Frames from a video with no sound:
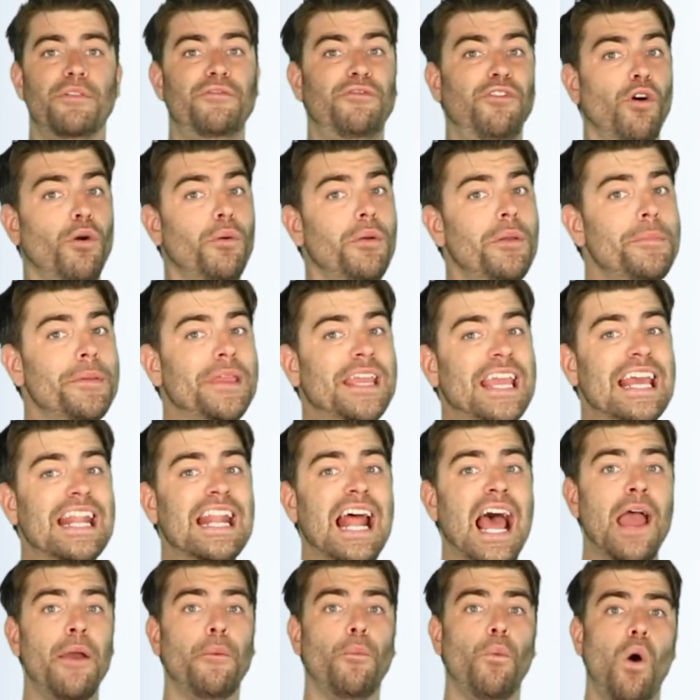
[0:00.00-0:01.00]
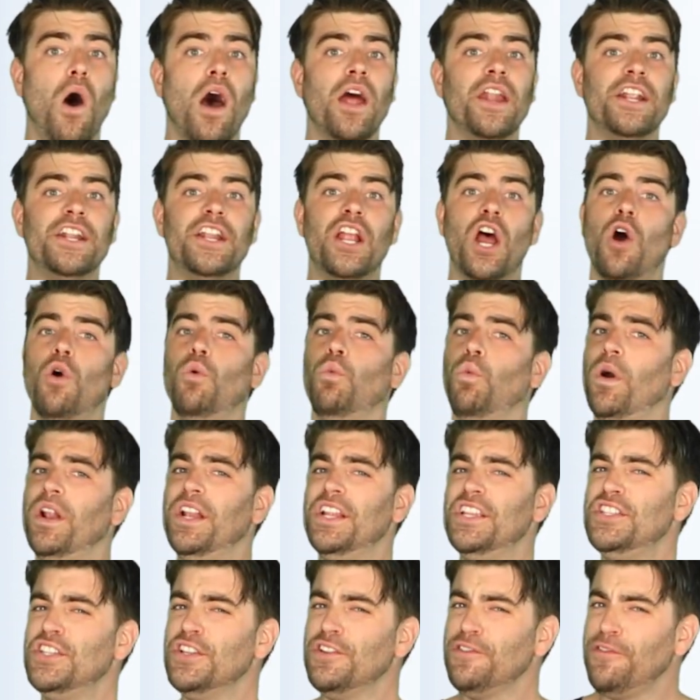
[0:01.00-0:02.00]
Before we begin, I want to know, what
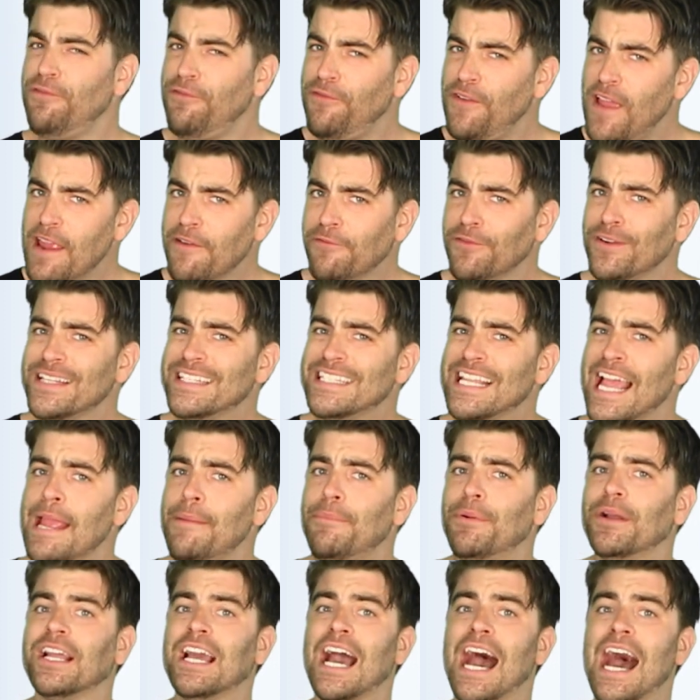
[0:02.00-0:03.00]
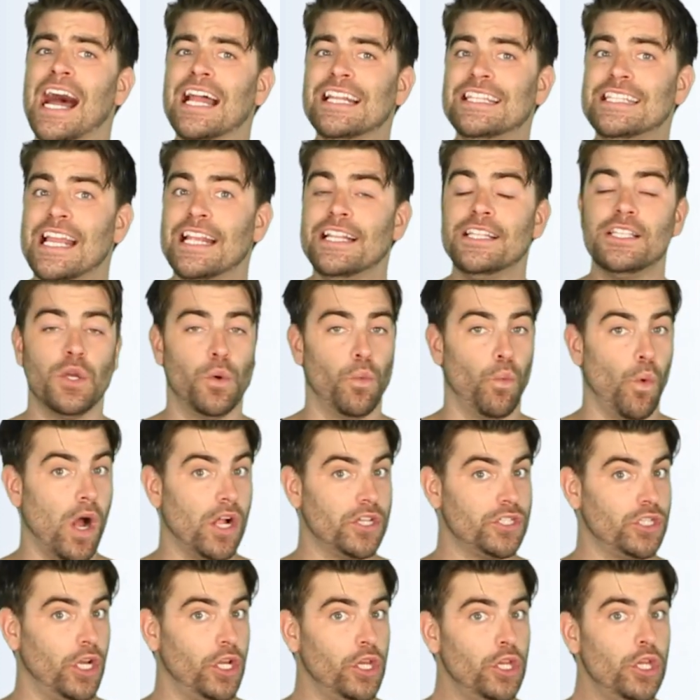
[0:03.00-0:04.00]
is your favorite type of content to
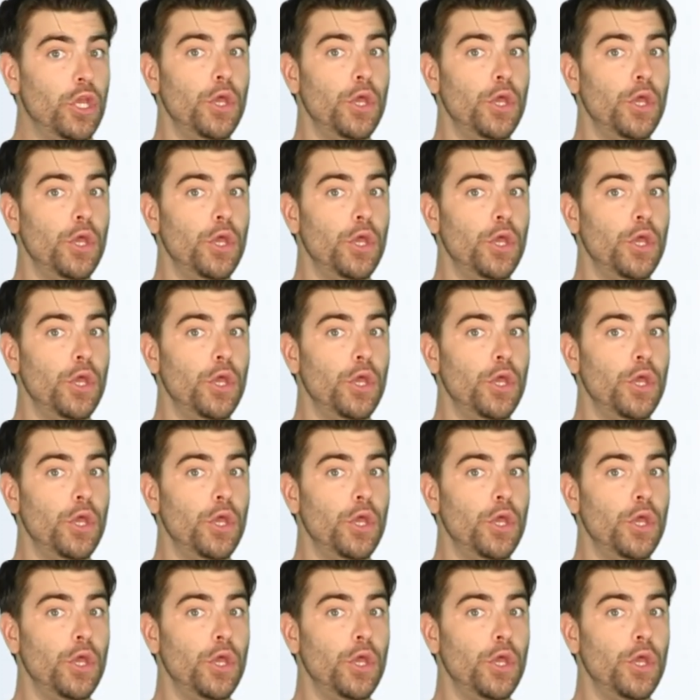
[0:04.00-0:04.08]
watch on